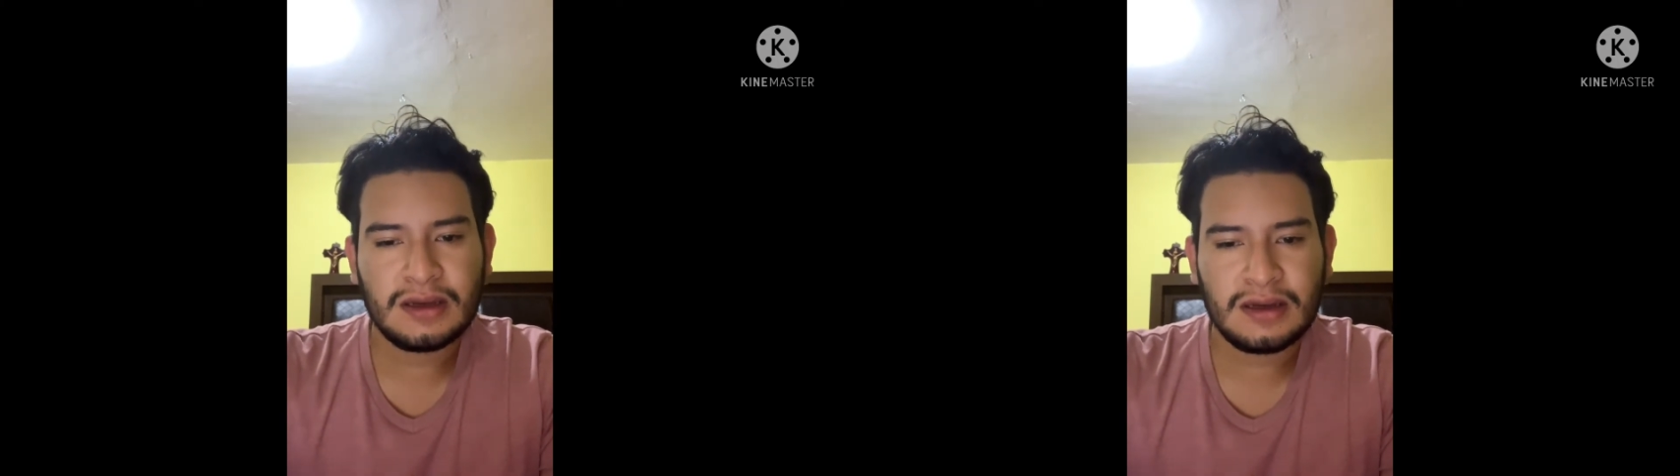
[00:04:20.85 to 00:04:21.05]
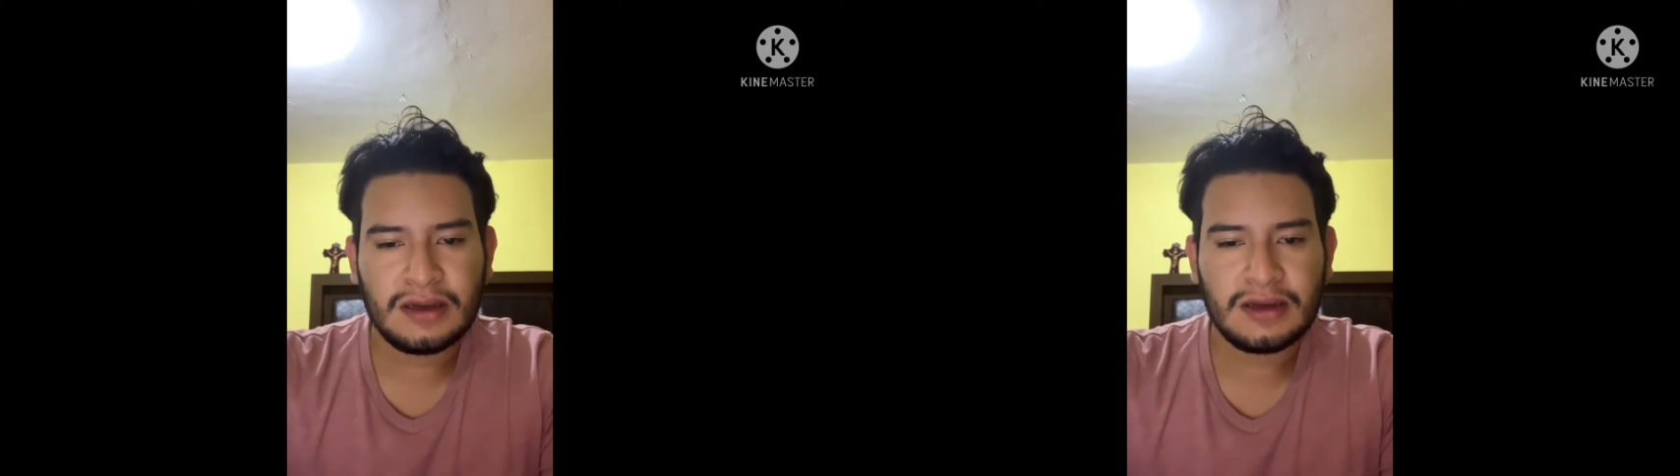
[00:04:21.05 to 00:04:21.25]

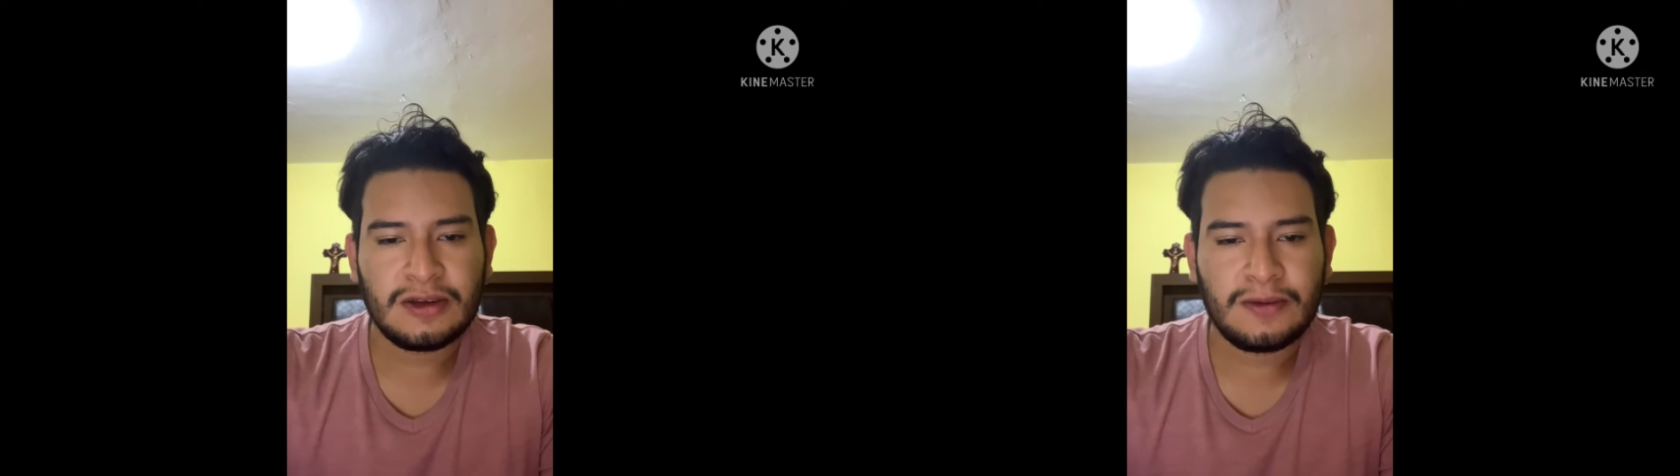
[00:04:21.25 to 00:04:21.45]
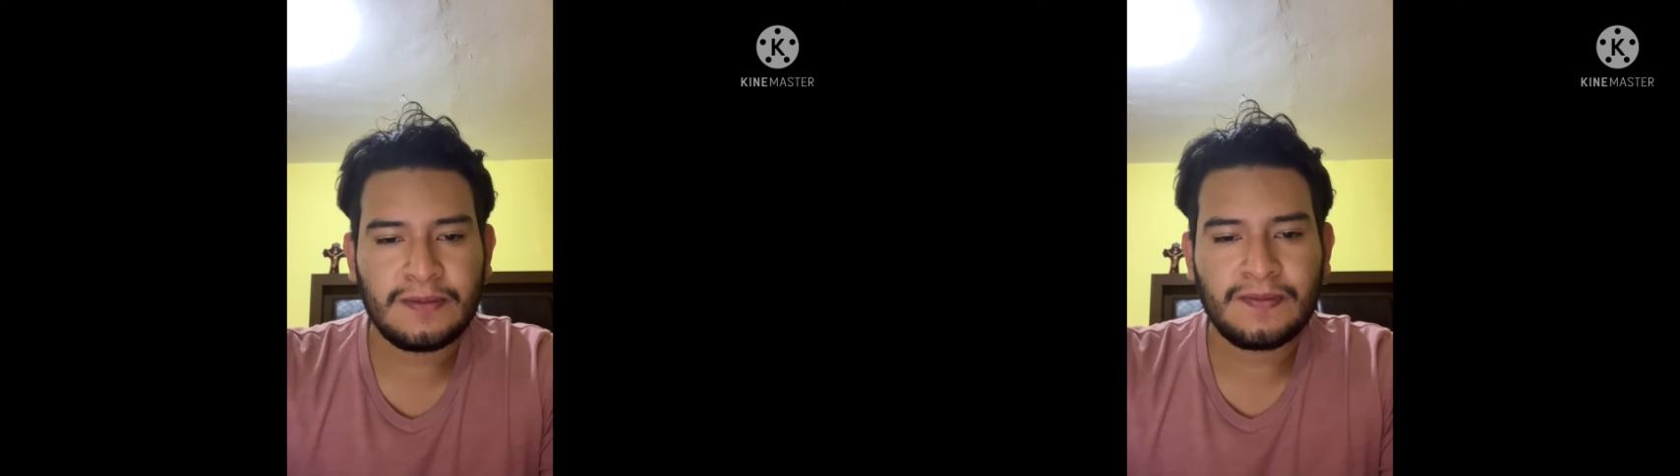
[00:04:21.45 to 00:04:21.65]

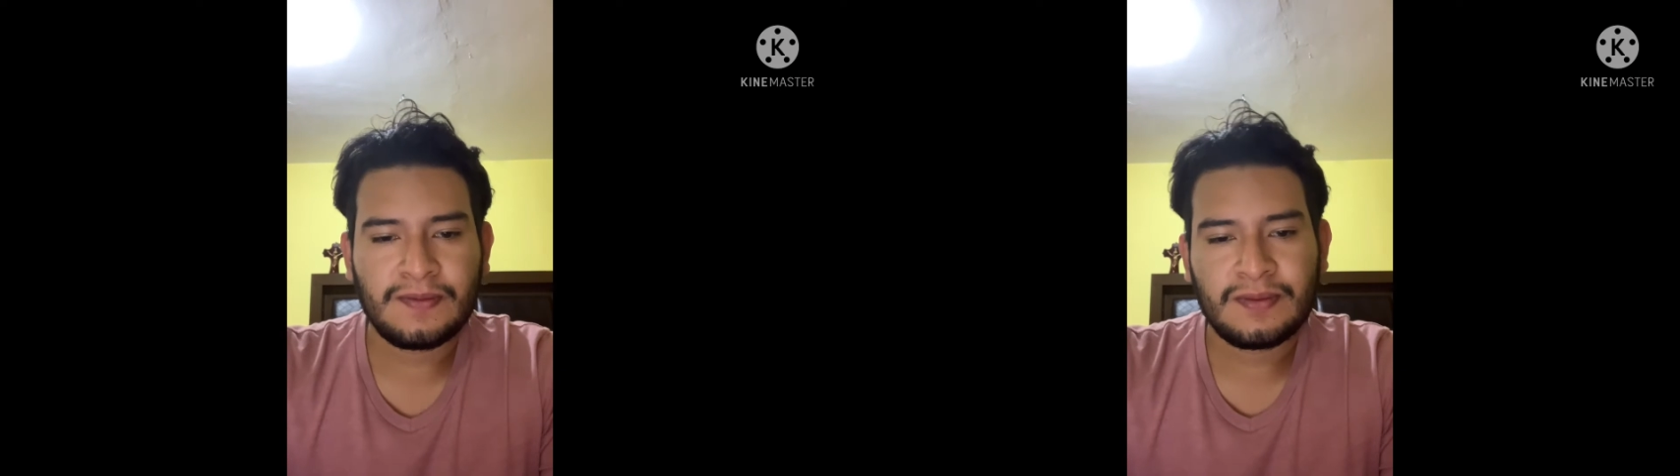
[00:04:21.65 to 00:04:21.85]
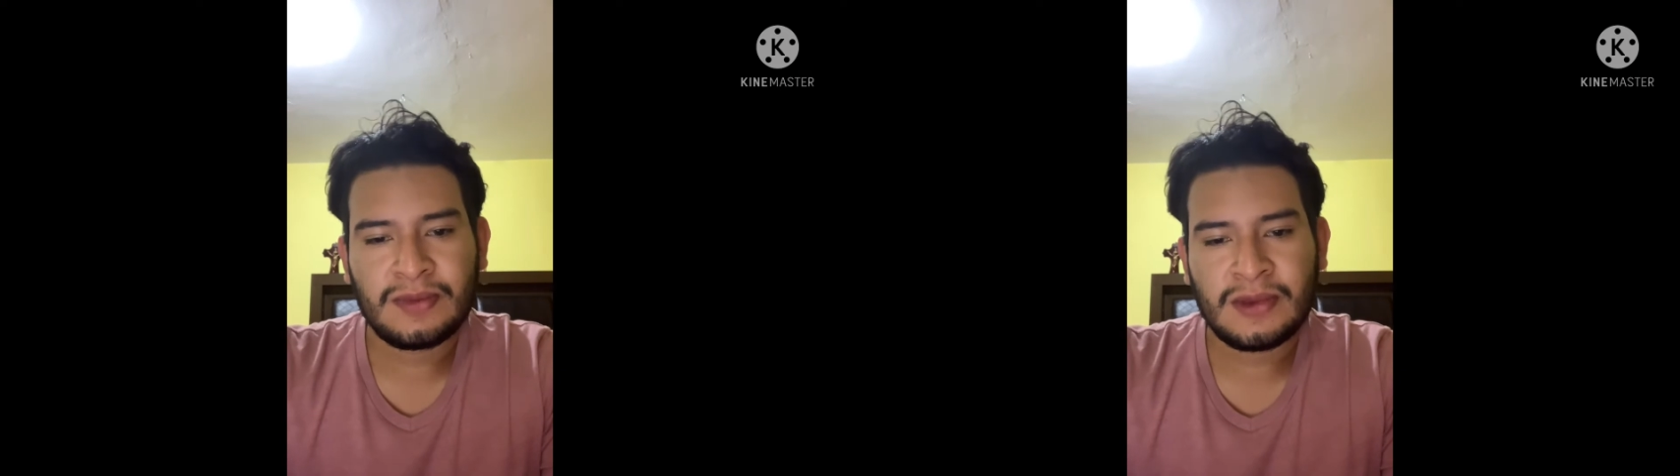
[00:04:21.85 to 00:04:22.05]
Uh,
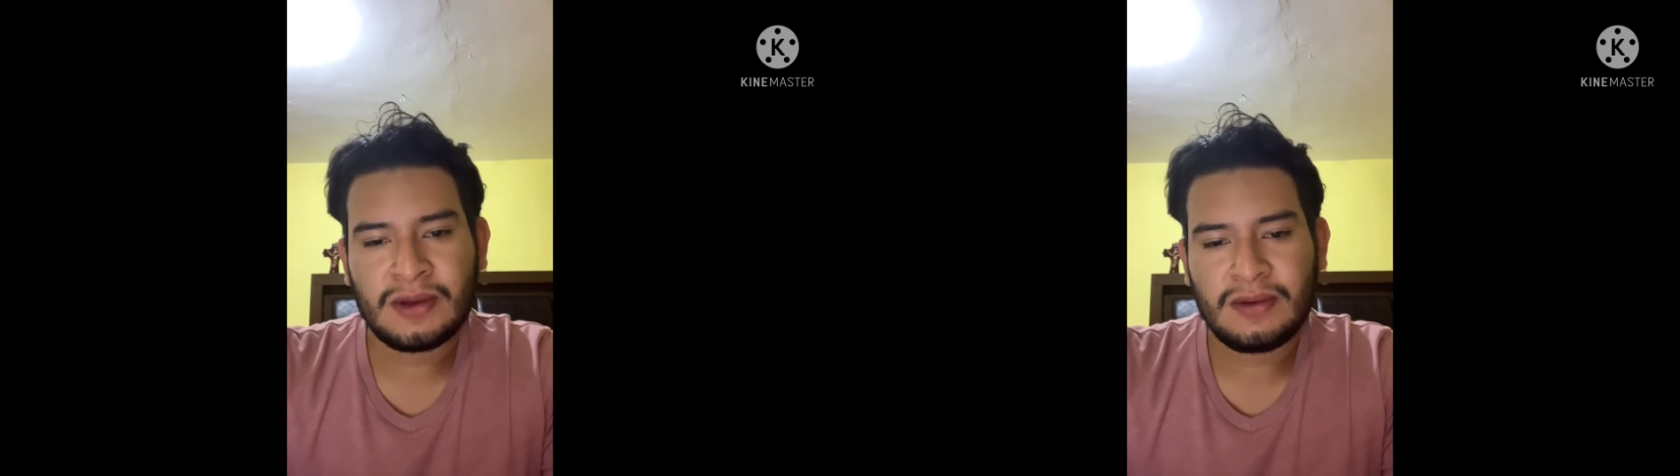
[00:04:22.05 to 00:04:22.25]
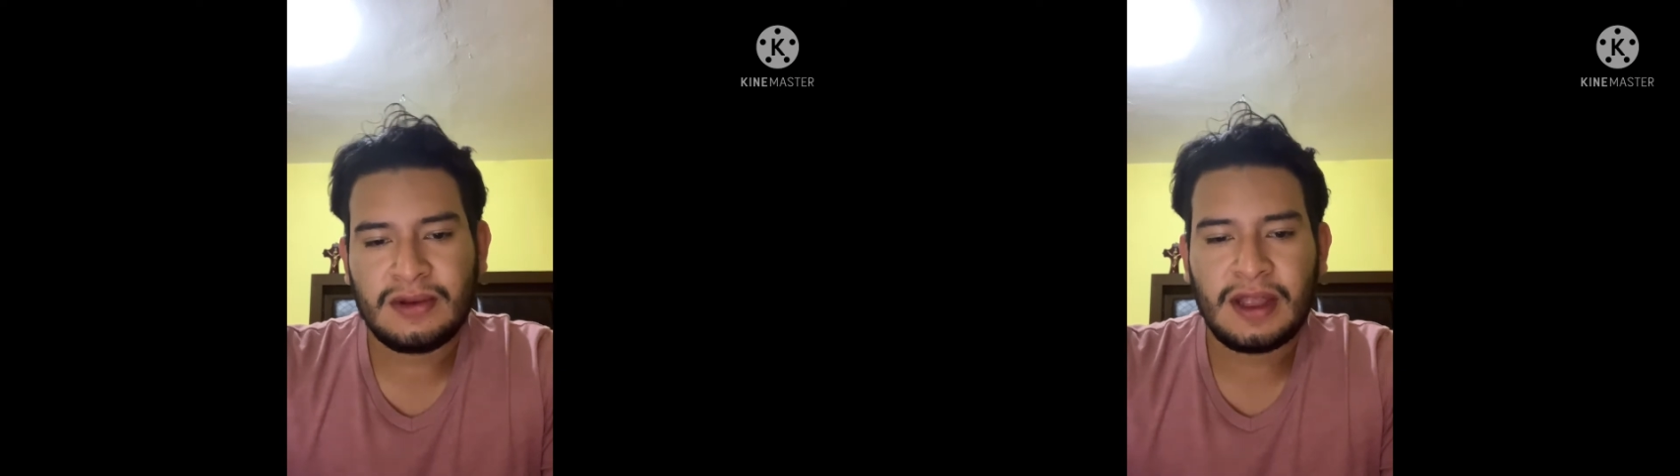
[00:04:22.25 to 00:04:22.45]
well,